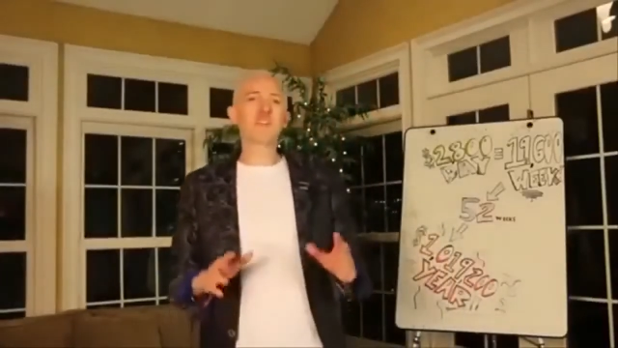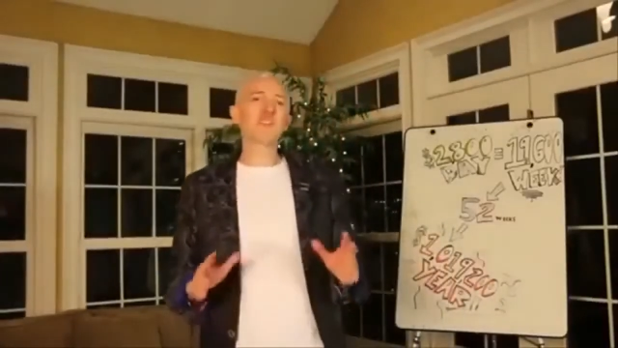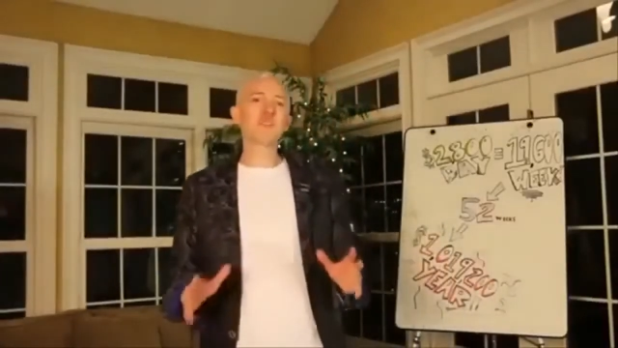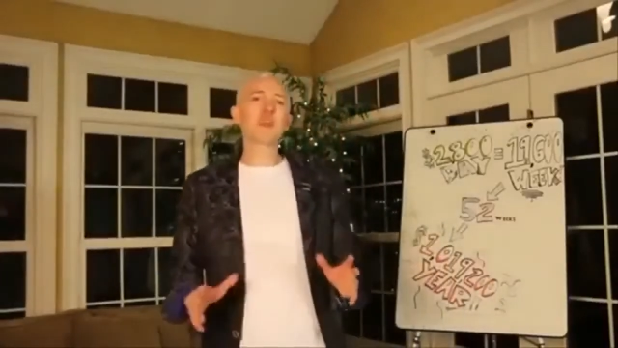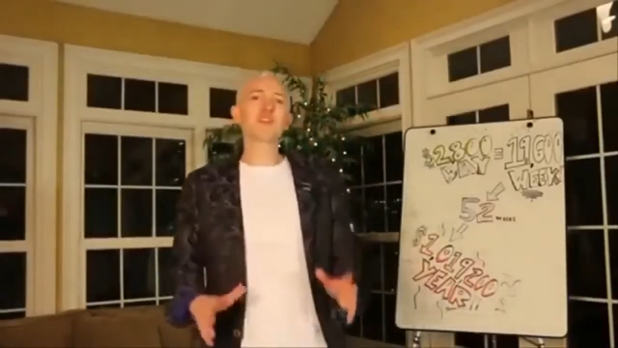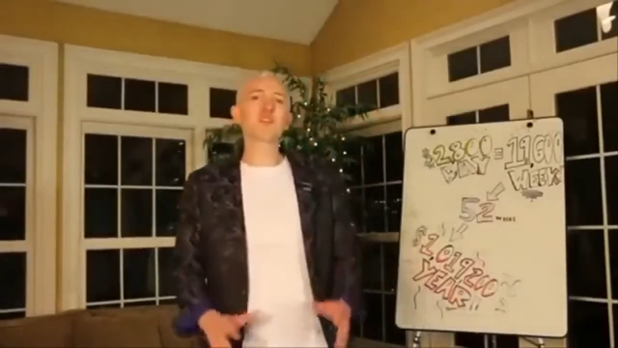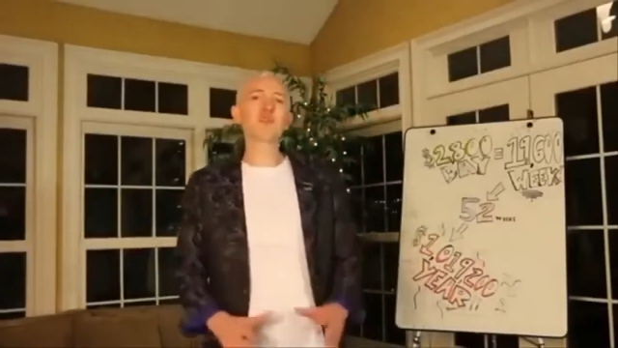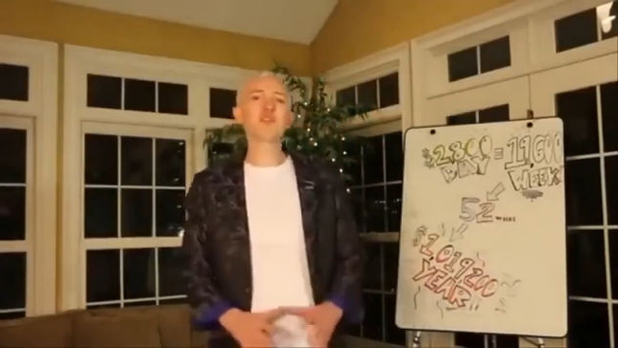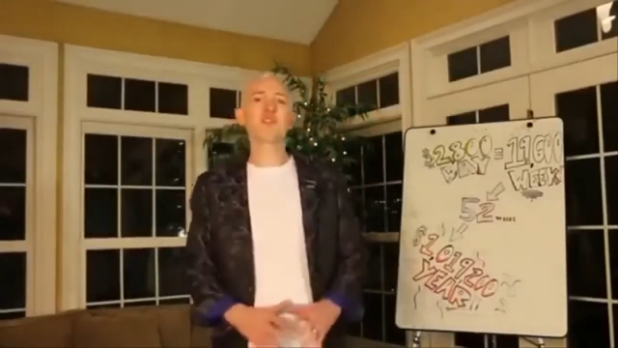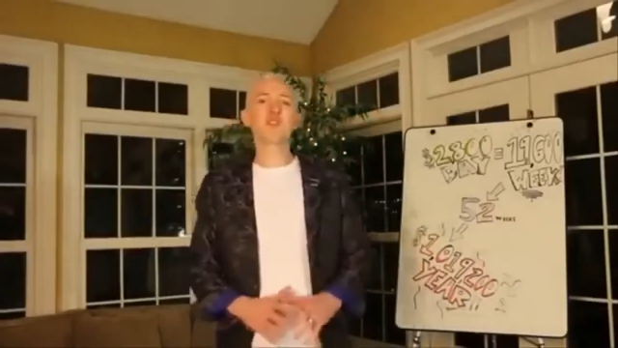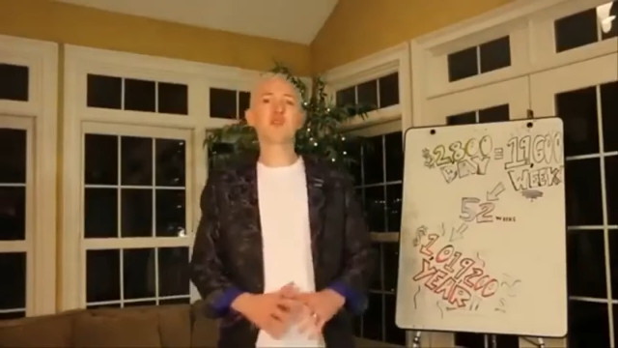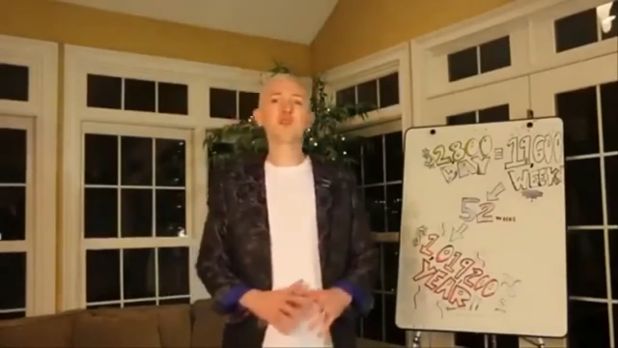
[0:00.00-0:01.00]
to see my
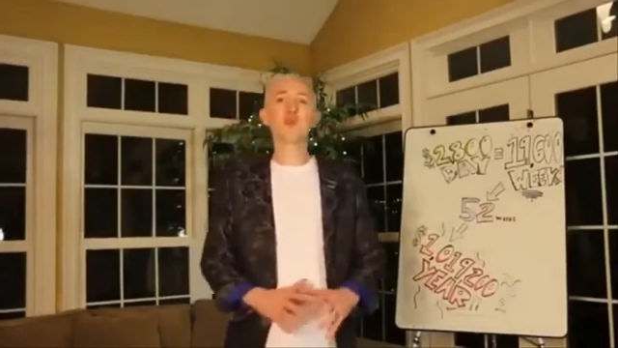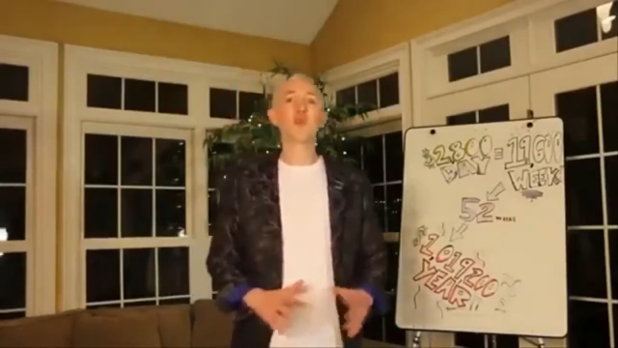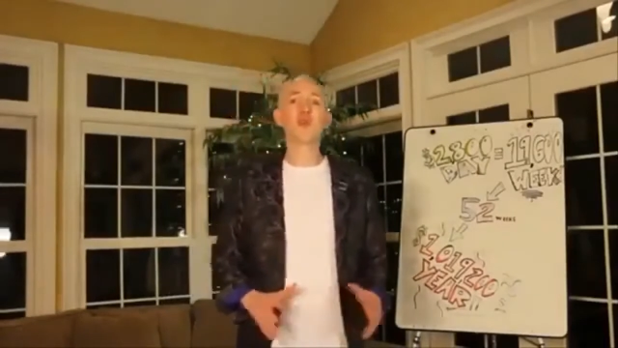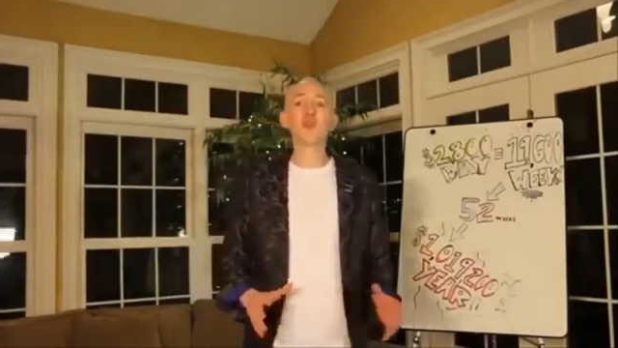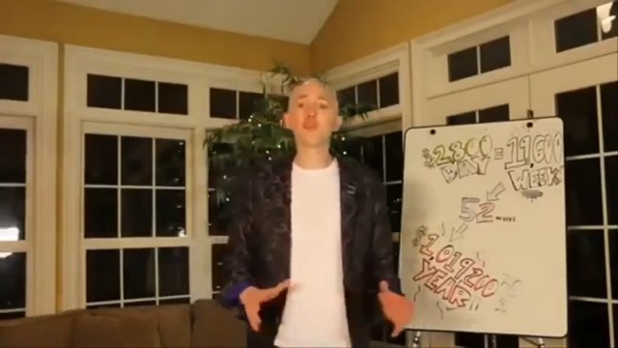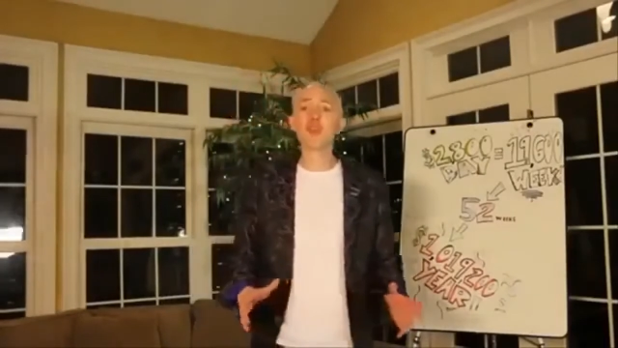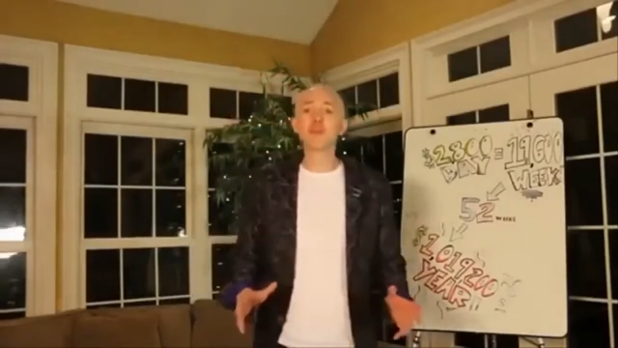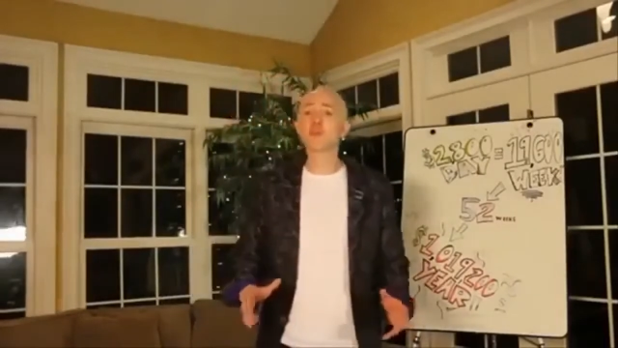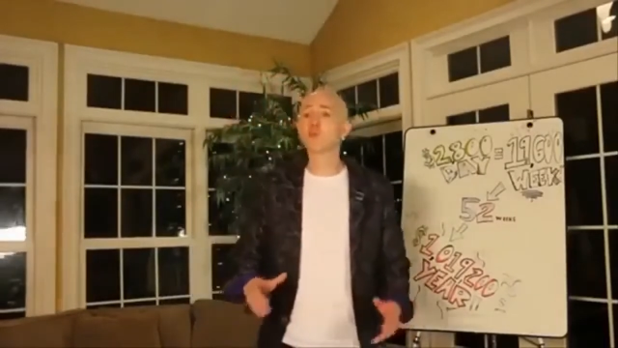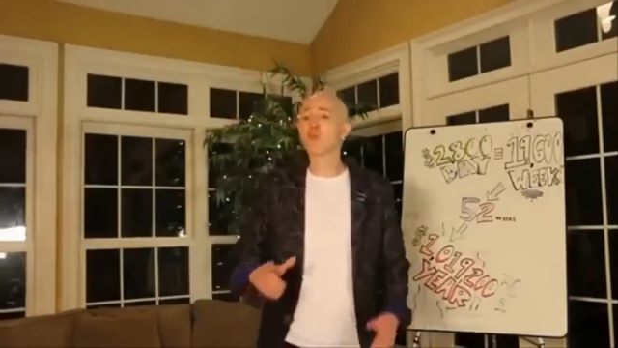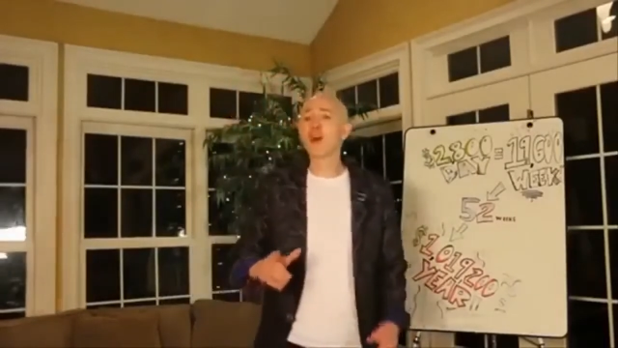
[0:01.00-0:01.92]
students use the world-famous